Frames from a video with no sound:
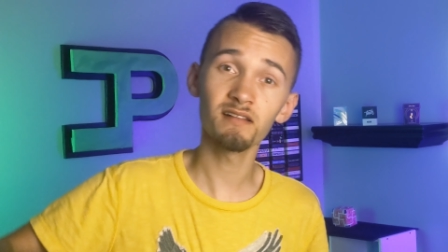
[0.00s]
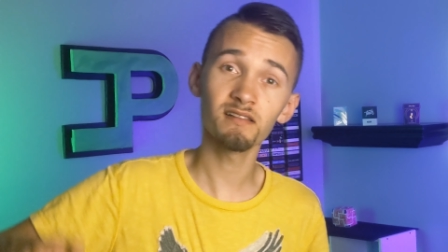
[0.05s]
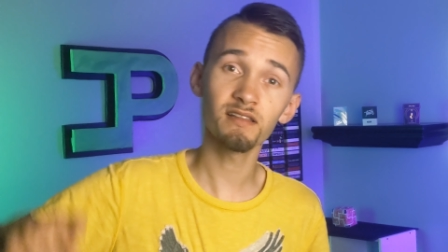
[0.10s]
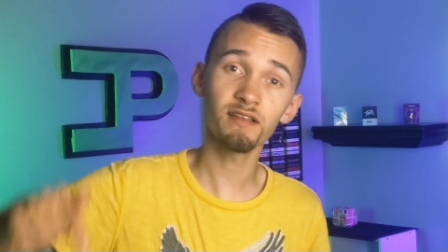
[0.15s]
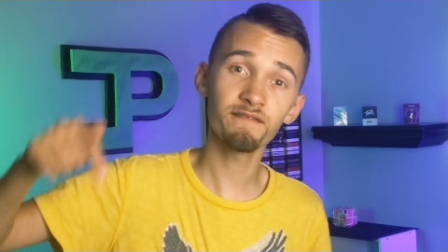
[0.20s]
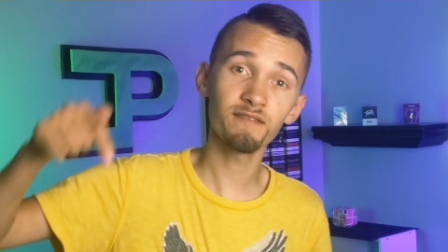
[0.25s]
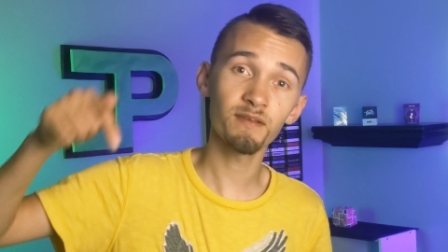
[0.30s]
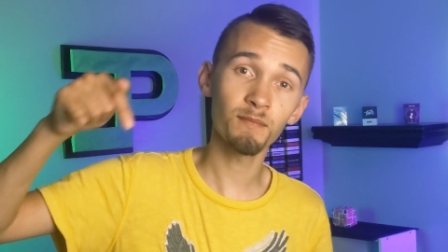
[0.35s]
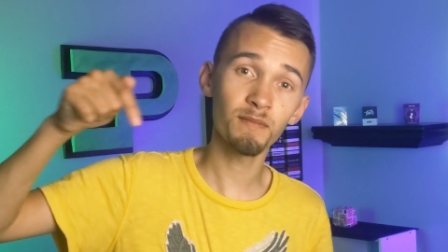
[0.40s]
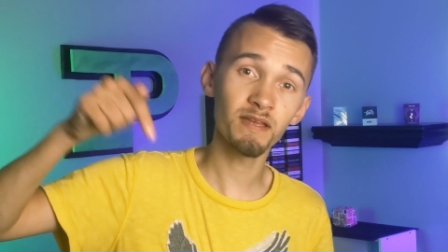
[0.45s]
and I'll
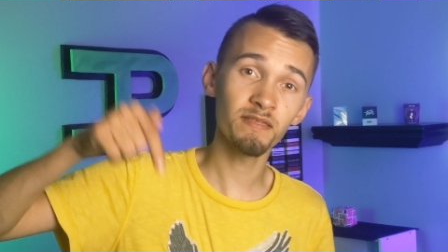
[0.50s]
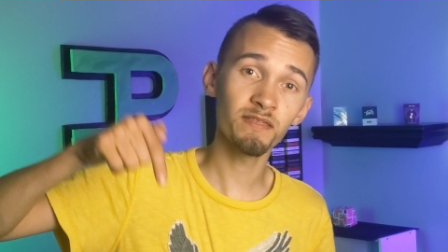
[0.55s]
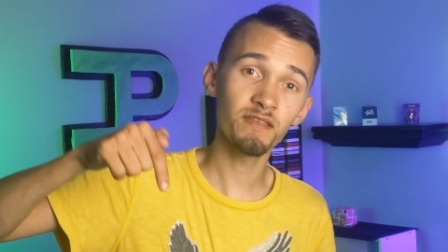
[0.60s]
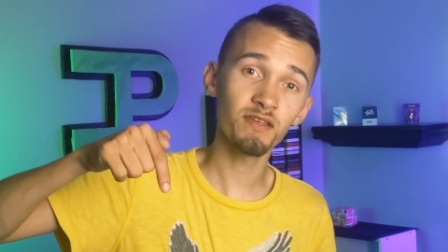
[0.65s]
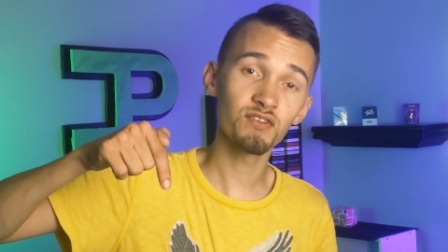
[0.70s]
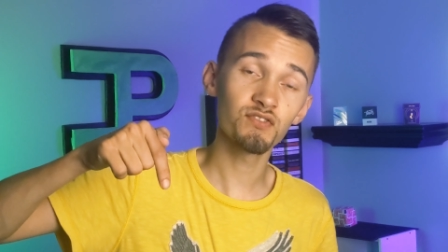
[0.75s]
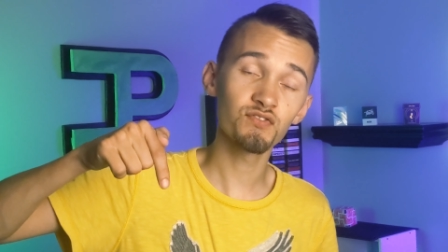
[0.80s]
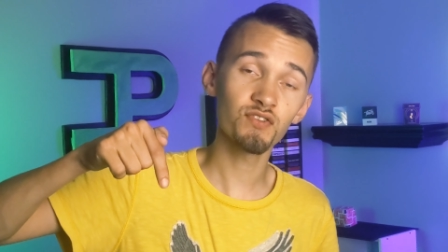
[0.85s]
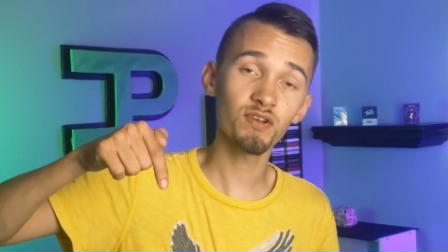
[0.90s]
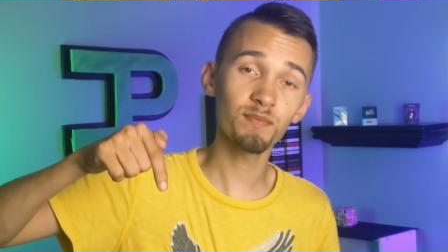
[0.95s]
leave them
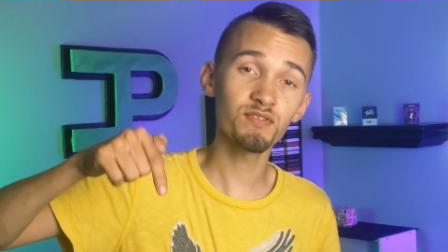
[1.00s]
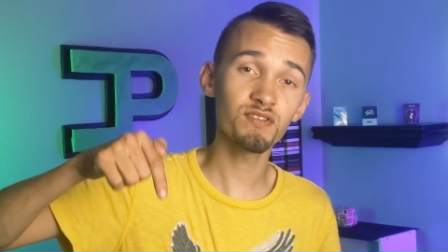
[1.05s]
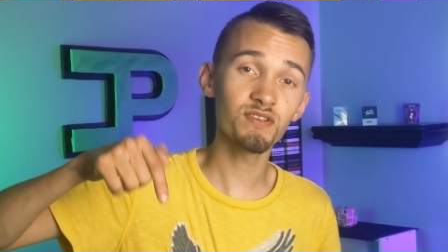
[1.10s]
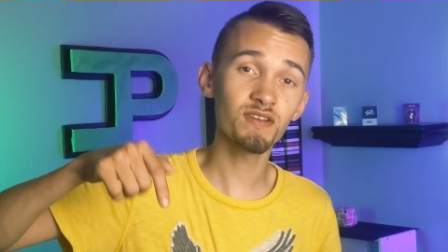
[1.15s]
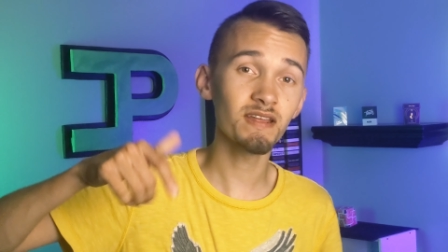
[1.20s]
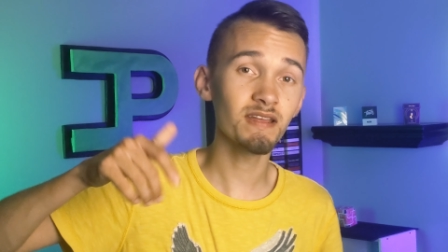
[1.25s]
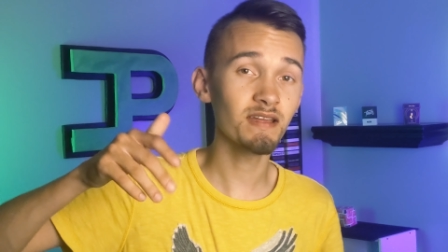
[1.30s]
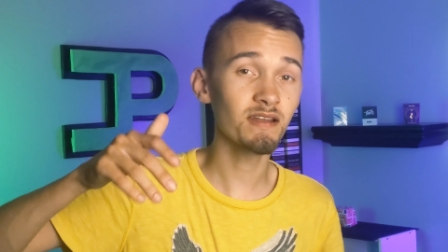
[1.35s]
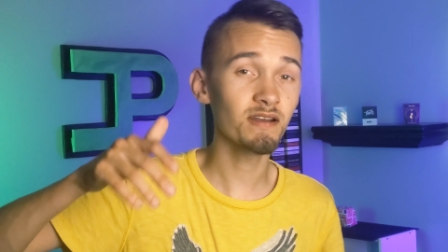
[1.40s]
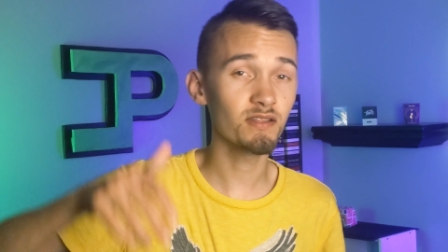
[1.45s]
in the
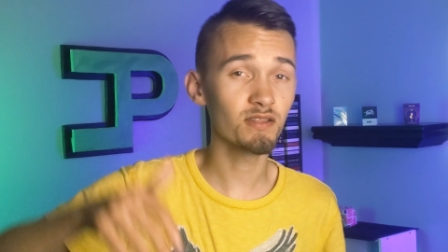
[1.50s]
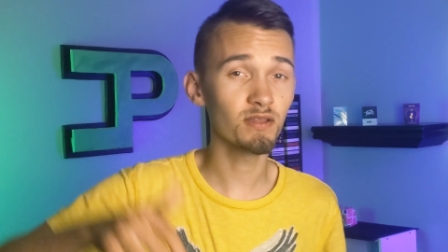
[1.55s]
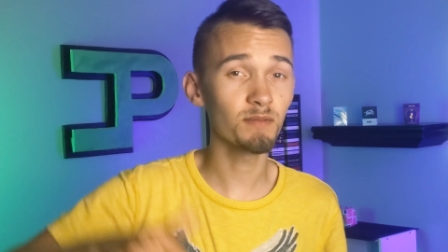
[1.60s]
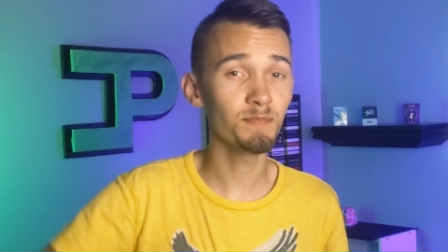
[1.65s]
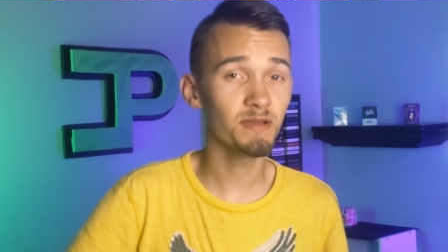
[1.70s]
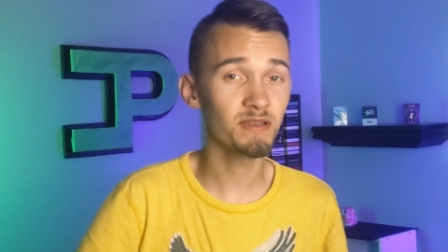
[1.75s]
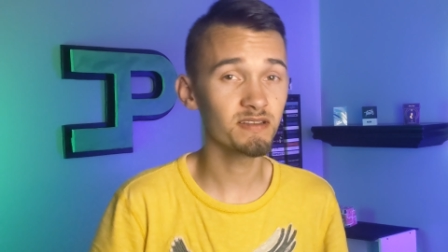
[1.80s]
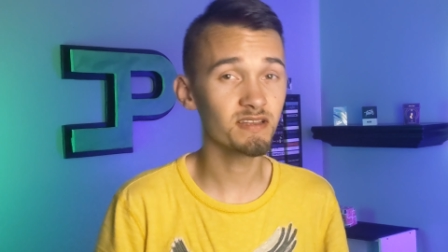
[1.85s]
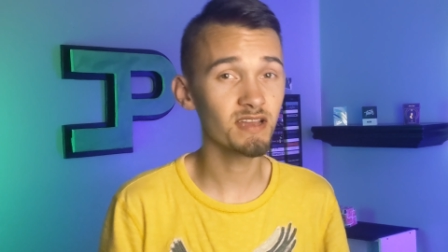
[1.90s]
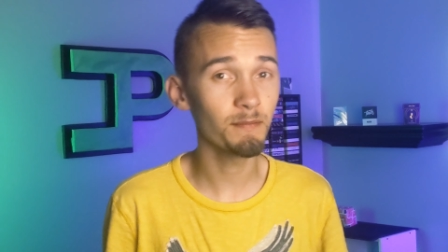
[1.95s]
description and in
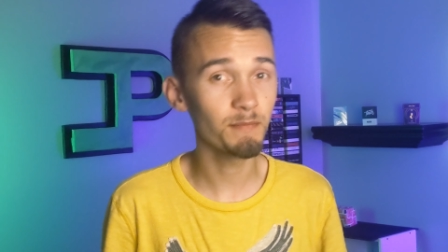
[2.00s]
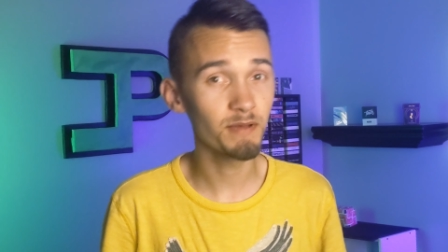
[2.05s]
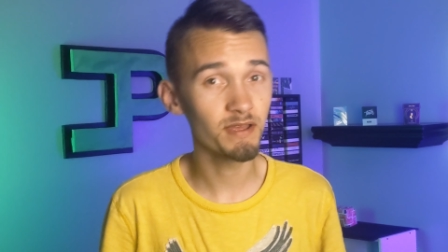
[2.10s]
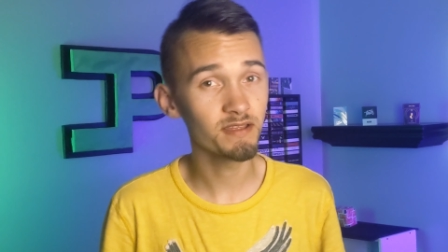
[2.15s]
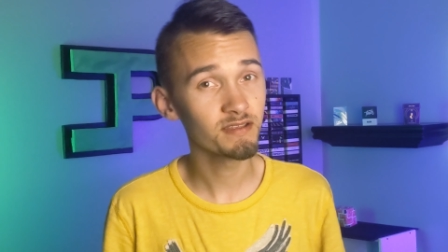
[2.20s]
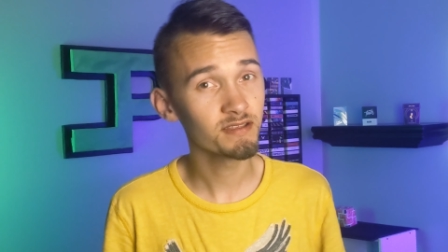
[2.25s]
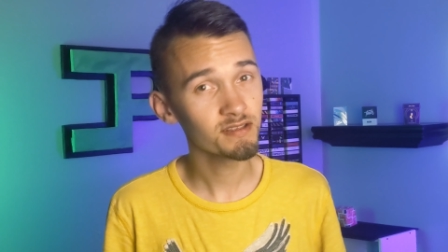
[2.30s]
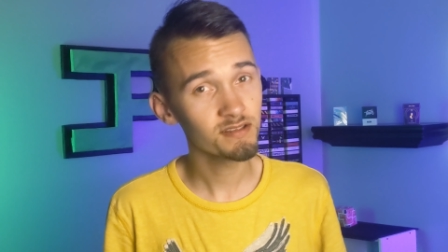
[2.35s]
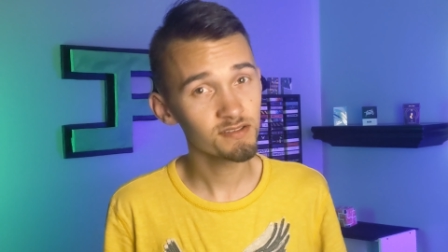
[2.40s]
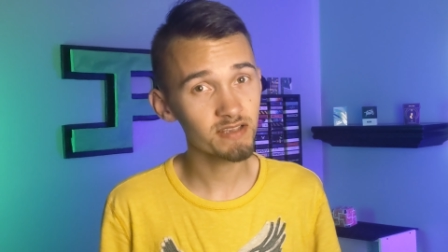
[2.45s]
the pinned
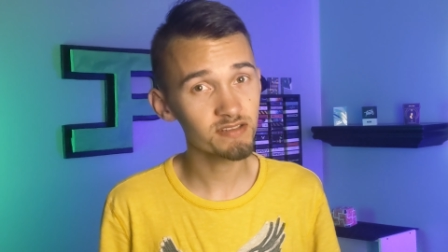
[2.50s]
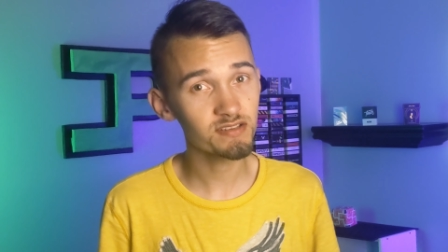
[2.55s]
comment so